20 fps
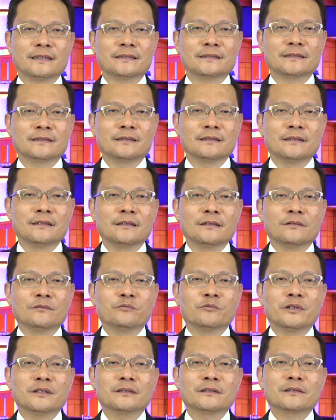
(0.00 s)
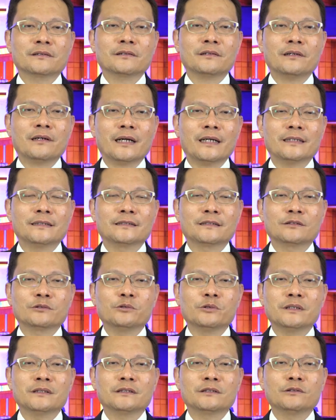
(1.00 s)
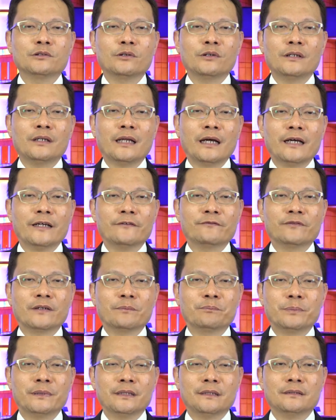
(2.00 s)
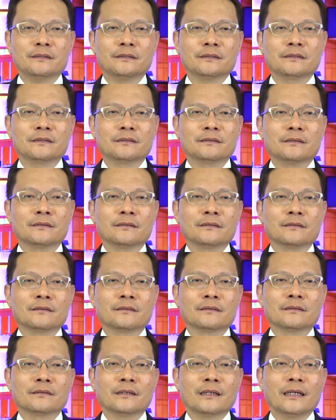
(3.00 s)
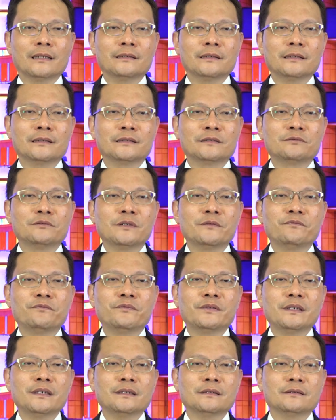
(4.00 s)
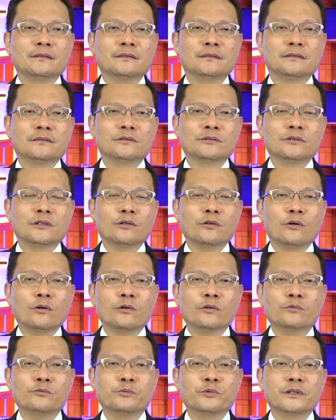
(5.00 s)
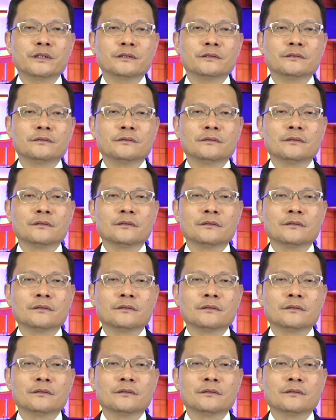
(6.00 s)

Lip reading: us, when Christ, who is your life, appears and is revealed to the whole world,